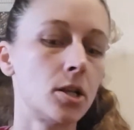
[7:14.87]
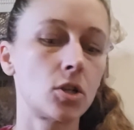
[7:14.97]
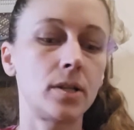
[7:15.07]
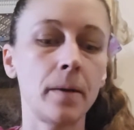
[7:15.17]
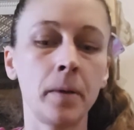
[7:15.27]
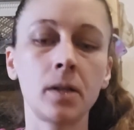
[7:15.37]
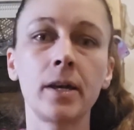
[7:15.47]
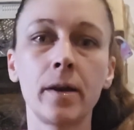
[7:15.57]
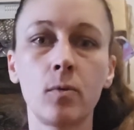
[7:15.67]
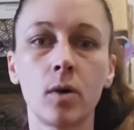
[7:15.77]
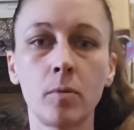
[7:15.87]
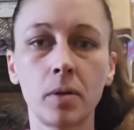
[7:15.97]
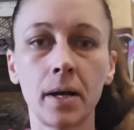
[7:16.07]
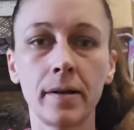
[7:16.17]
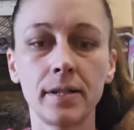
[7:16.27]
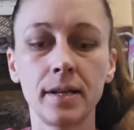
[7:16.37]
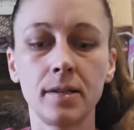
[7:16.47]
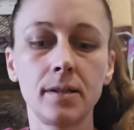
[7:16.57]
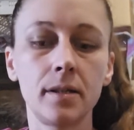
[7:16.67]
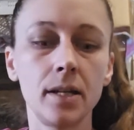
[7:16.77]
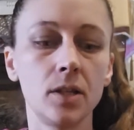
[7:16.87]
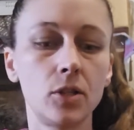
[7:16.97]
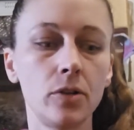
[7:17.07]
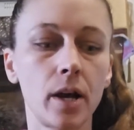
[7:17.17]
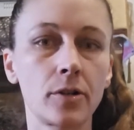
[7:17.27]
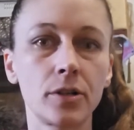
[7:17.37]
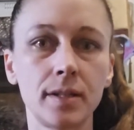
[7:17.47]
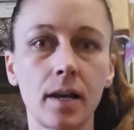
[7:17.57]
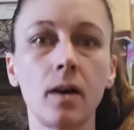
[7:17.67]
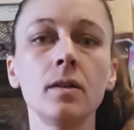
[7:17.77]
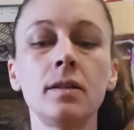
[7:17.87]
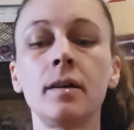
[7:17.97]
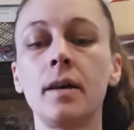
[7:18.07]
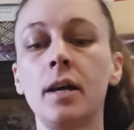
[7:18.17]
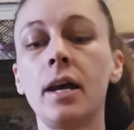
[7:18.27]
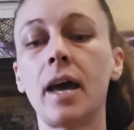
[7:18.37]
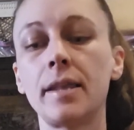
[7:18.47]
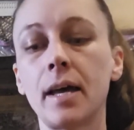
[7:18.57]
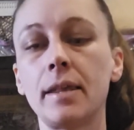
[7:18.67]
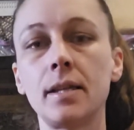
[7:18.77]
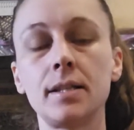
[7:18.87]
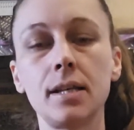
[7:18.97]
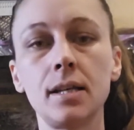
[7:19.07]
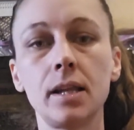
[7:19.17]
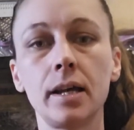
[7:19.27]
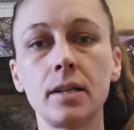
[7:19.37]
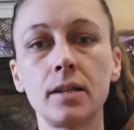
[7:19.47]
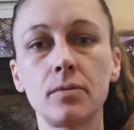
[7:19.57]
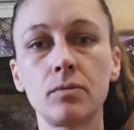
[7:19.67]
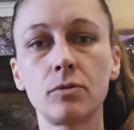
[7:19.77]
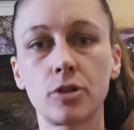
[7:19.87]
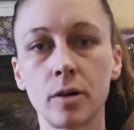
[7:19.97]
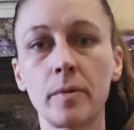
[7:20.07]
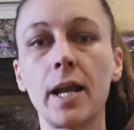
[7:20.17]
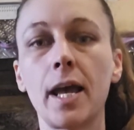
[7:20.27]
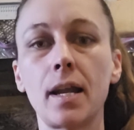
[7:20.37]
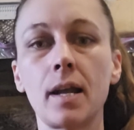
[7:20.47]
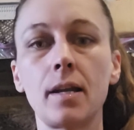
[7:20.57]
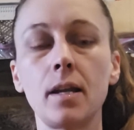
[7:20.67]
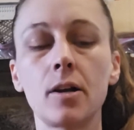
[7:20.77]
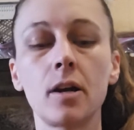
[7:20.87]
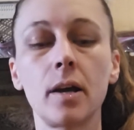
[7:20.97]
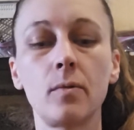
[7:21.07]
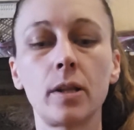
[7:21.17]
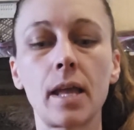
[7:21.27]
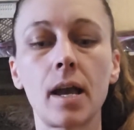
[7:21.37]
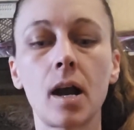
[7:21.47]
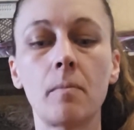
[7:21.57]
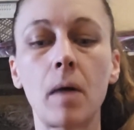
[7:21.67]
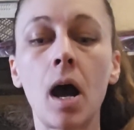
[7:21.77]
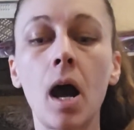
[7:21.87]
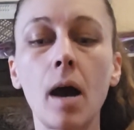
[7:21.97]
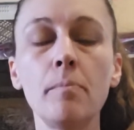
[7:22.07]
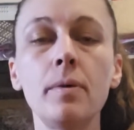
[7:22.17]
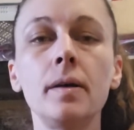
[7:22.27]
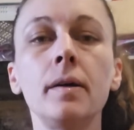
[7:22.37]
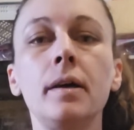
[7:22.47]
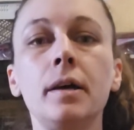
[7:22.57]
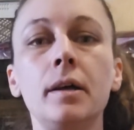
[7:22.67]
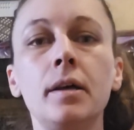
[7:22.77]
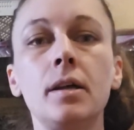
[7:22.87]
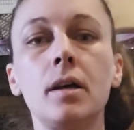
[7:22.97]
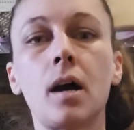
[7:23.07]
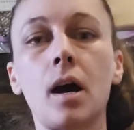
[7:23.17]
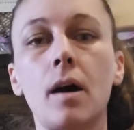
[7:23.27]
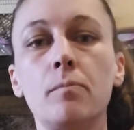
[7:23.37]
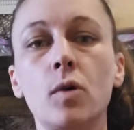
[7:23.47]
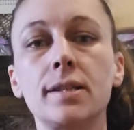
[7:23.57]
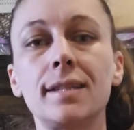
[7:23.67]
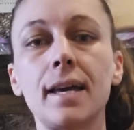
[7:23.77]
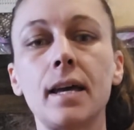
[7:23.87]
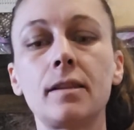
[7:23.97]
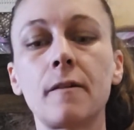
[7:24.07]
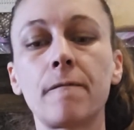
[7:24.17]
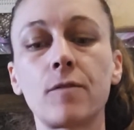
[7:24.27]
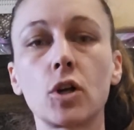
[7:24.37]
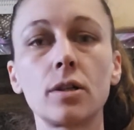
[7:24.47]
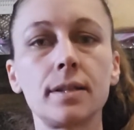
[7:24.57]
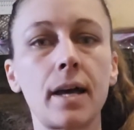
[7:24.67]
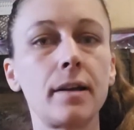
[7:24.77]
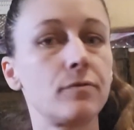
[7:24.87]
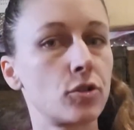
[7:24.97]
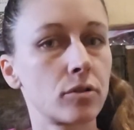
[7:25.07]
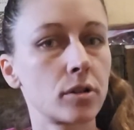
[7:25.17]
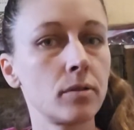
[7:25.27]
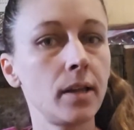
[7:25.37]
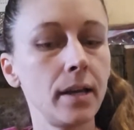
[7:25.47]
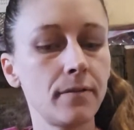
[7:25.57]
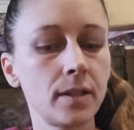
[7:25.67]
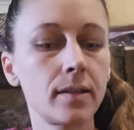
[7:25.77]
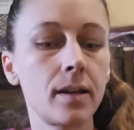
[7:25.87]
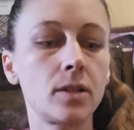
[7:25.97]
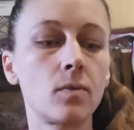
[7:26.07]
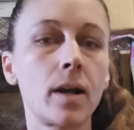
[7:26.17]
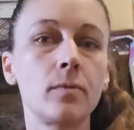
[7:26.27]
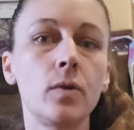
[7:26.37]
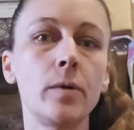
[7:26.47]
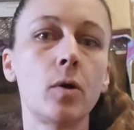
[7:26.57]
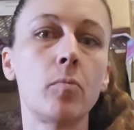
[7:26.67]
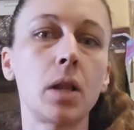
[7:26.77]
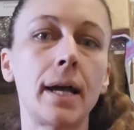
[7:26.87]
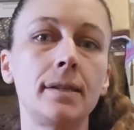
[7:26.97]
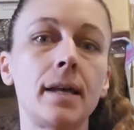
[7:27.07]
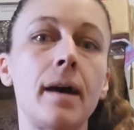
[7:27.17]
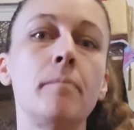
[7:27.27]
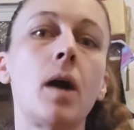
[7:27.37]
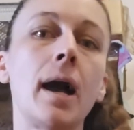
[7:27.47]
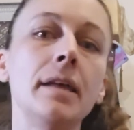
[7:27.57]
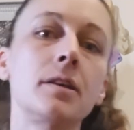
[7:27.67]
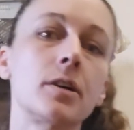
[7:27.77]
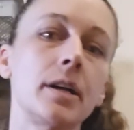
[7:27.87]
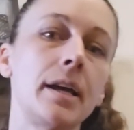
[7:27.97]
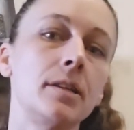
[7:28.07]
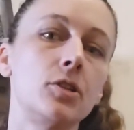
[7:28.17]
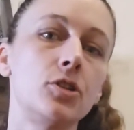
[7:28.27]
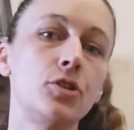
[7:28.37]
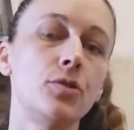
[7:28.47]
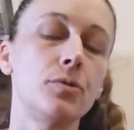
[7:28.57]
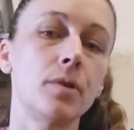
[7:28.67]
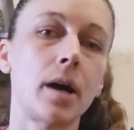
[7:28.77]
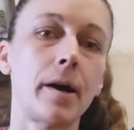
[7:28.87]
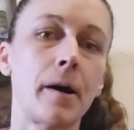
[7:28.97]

So typically we'll plant into these 200 cells, and then the seedlings germinate in here, and when they come up, once they get their first set of true leaves is when we will plant them either into